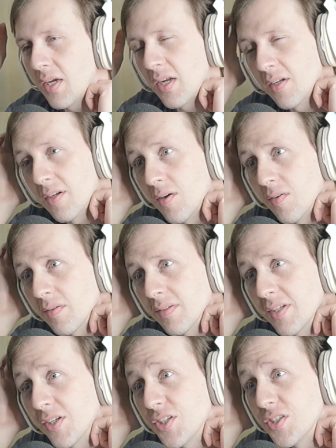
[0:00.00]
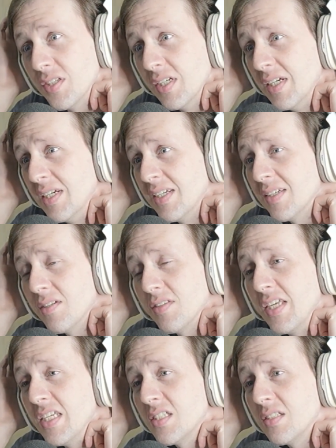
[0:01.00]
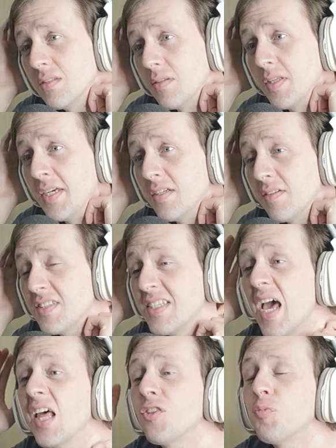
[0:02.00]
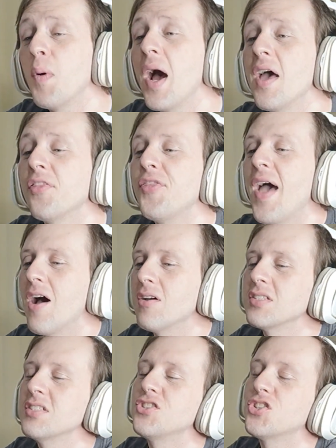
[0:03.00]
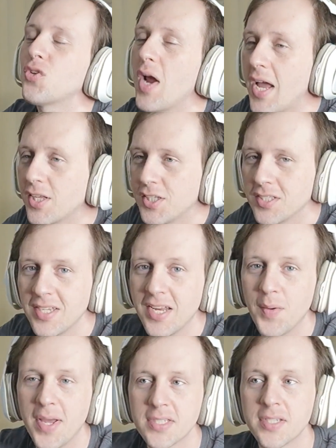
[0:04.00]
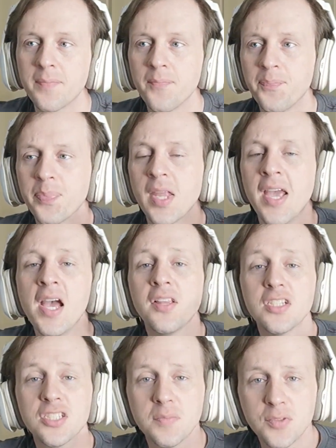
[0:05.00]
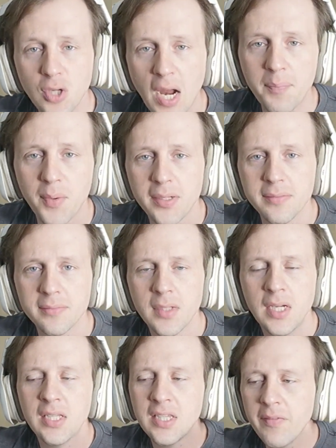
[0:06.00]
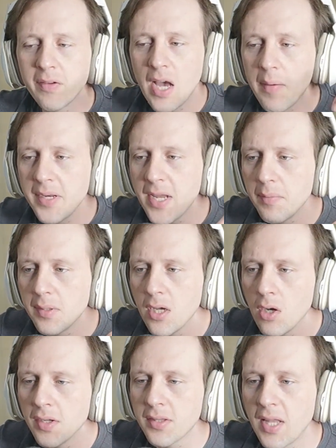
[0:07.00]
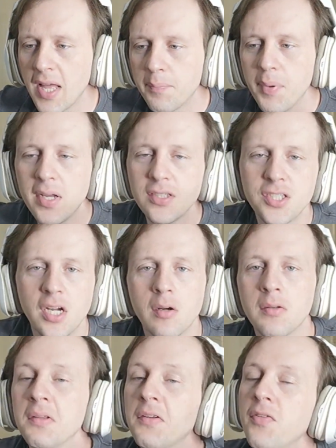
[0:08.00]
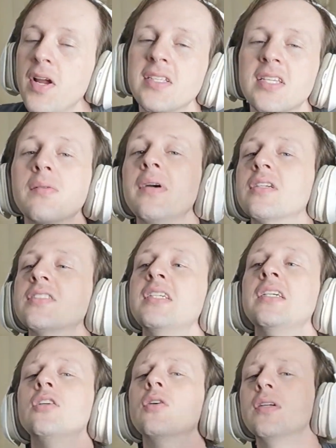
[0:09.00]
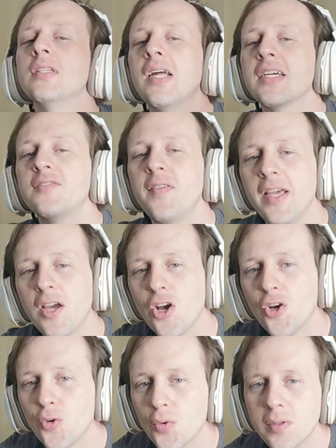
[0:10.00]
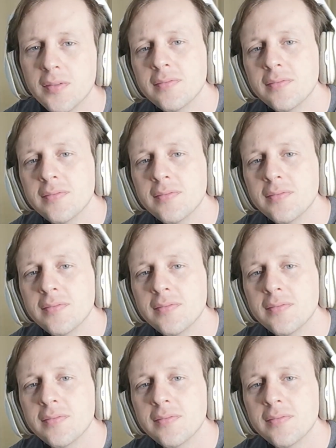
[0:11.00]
I don't know. You could the death by 1,000 scratches. Anyways, hit the subscribe button, leave a comment down below, hit the like button, share it with your friends, and we'll see you in the next video.